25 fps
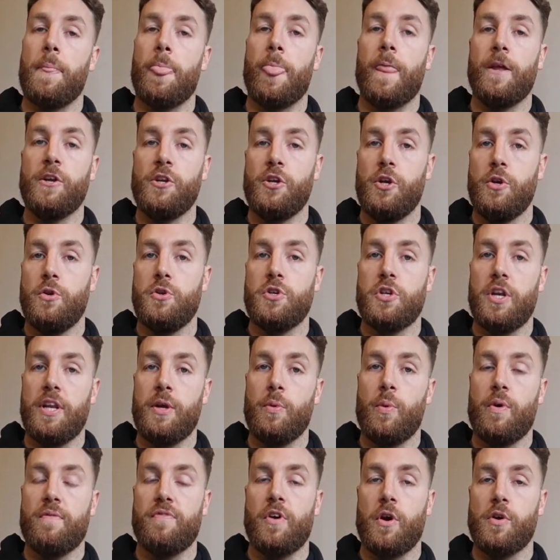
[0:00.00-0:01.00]
Usually
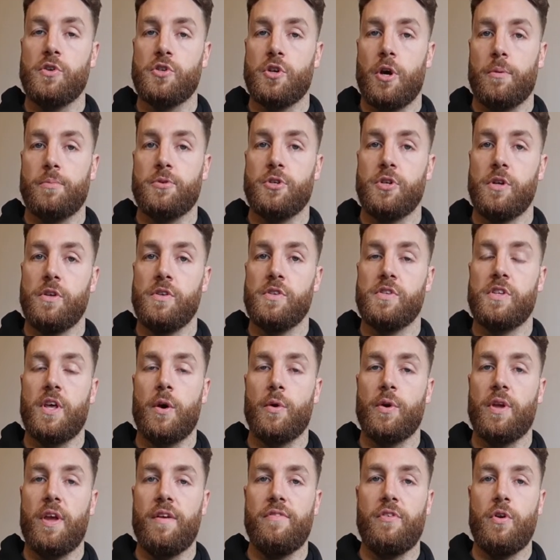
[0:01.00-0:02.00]
with those options,
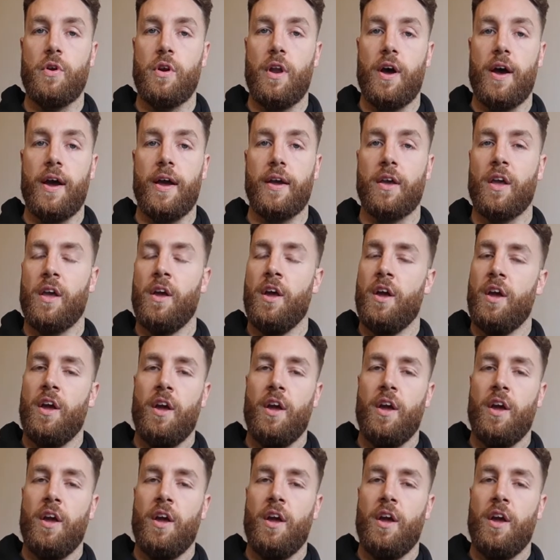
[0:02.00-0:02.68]
they'll give you like,